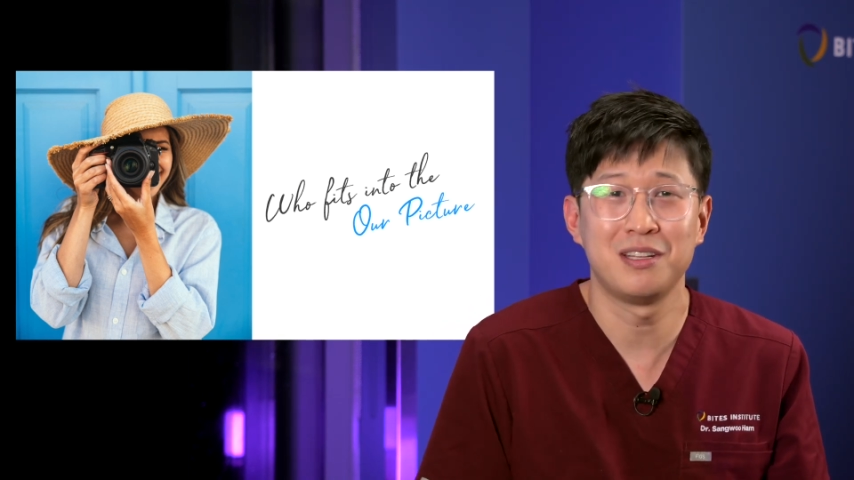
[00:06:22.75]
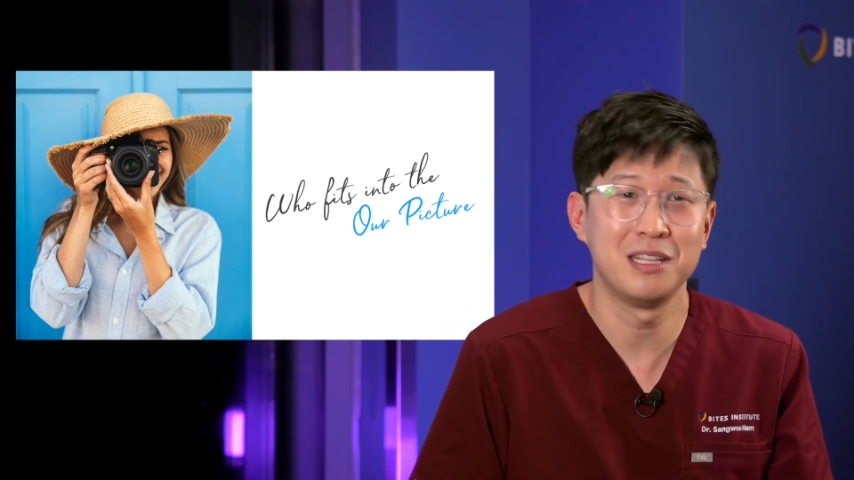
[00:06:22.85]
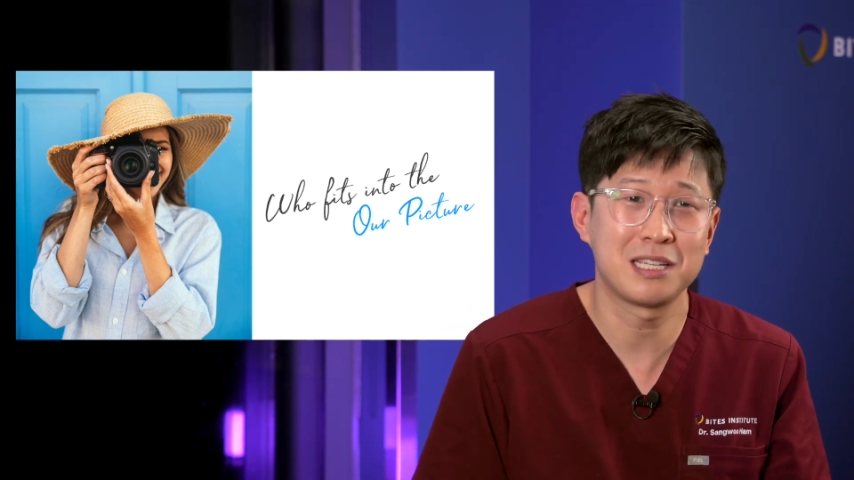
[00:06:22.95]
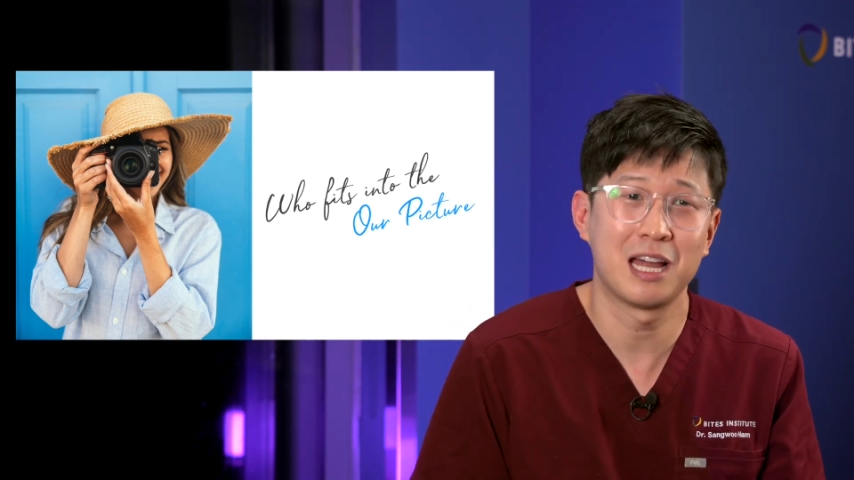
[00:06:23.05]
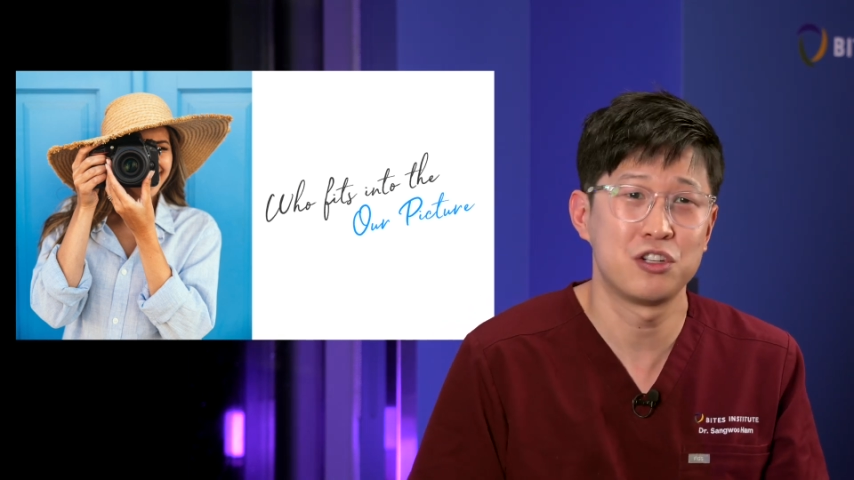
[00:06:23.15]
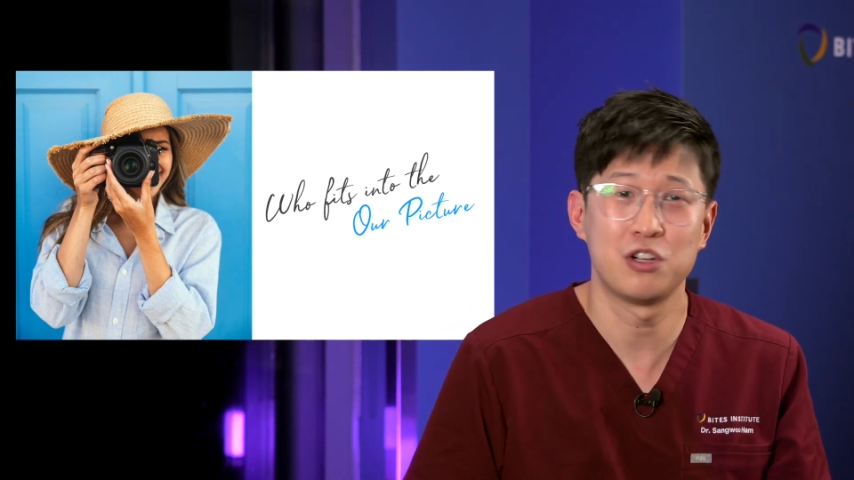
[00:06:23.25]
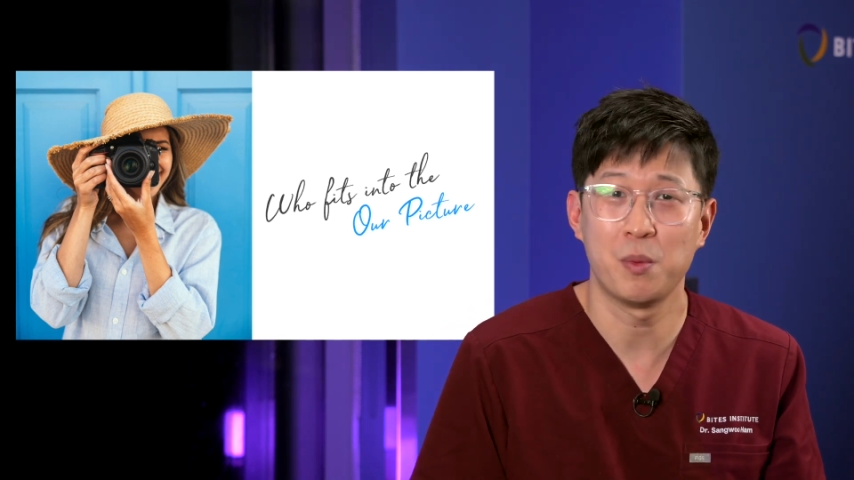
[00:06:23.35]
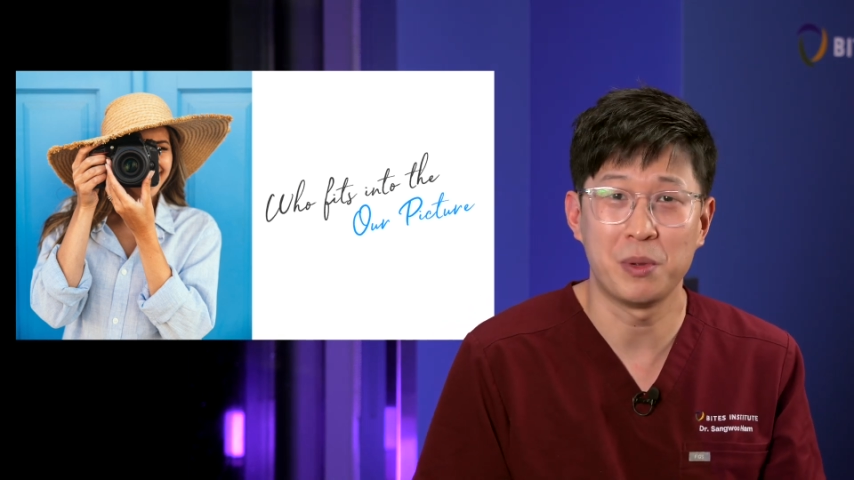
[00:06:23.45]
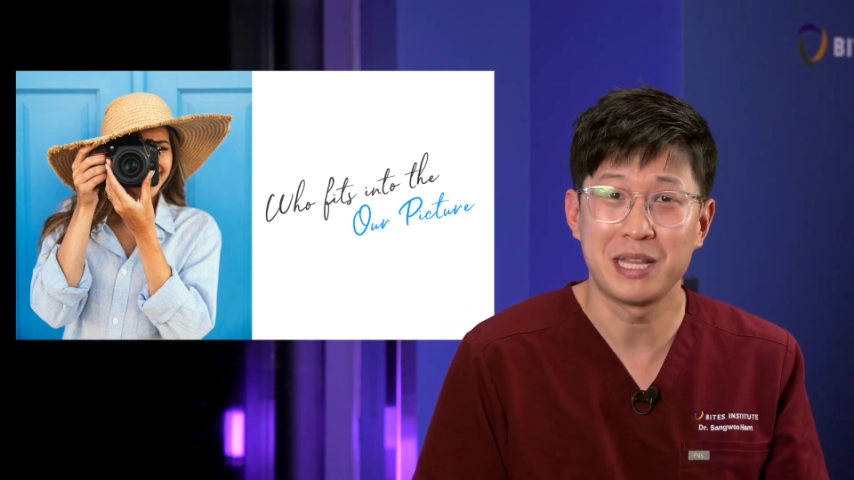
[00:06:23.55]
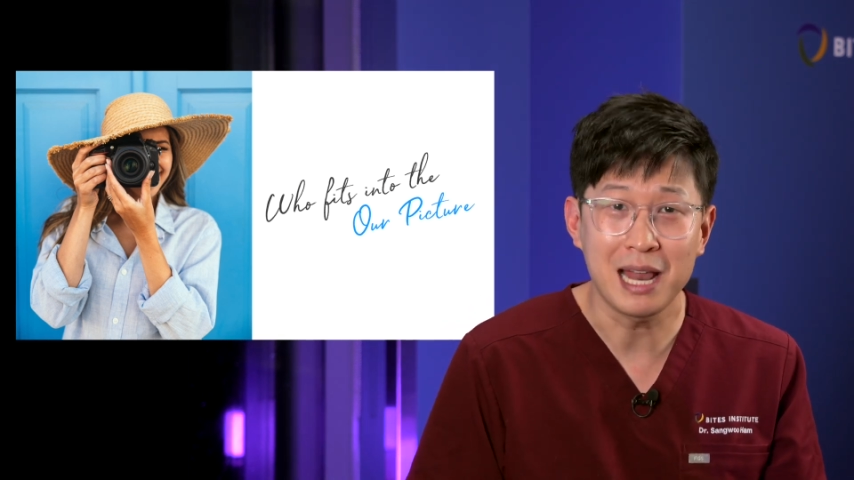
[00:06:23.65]
in this kind of
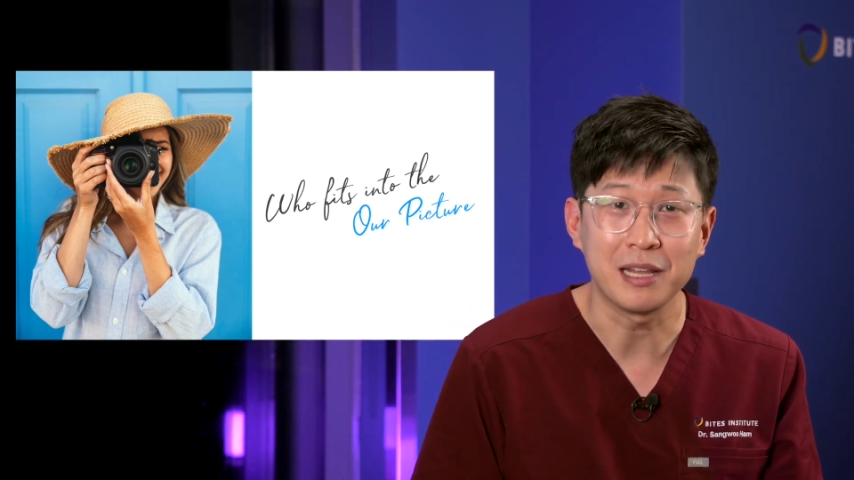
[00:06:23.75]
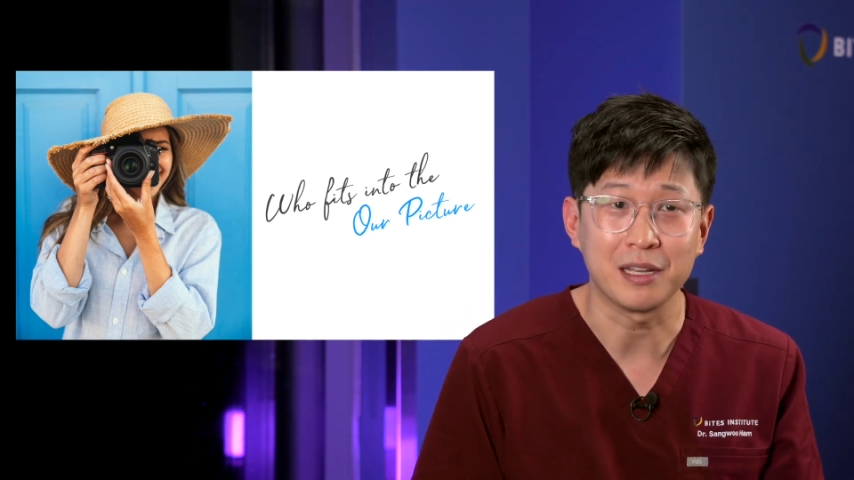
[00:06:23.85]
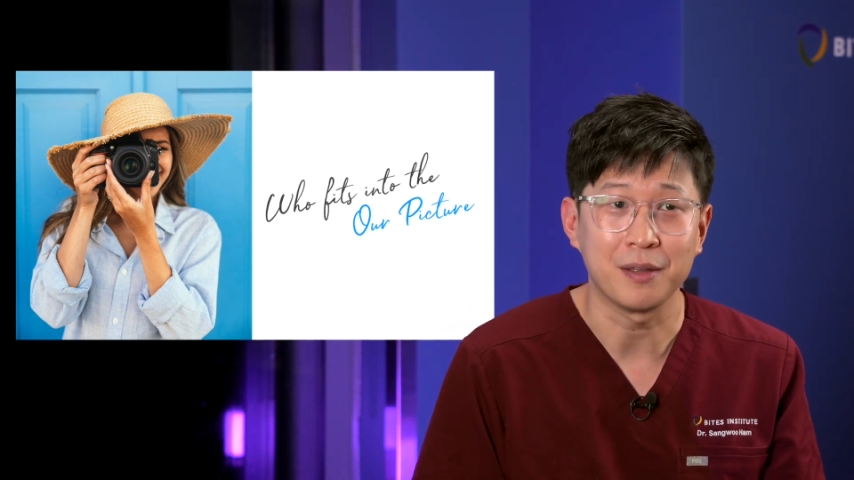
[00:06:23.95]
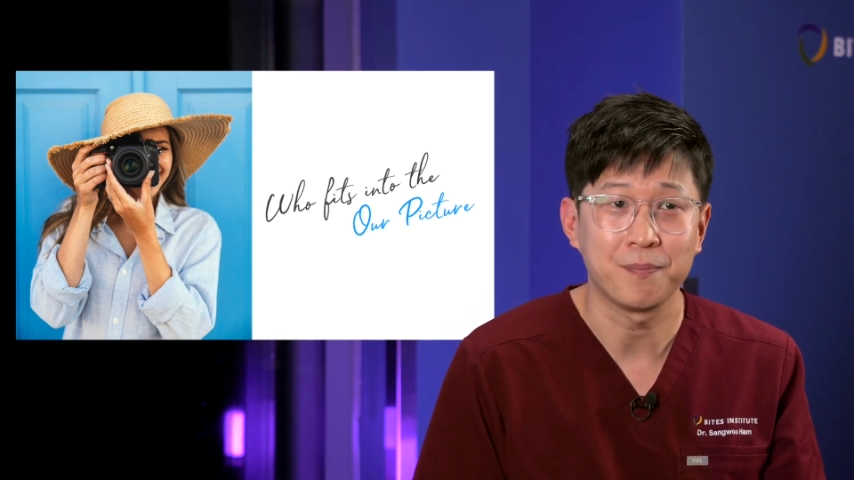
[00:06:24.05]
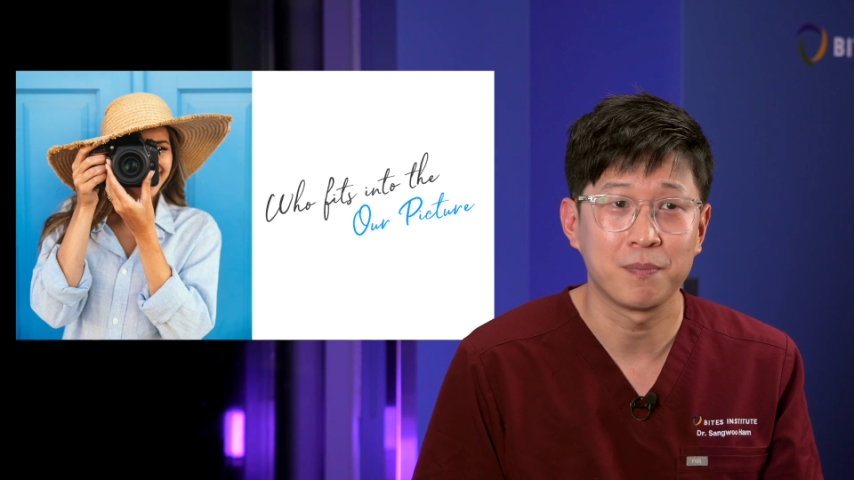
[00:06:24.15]
treatment modality.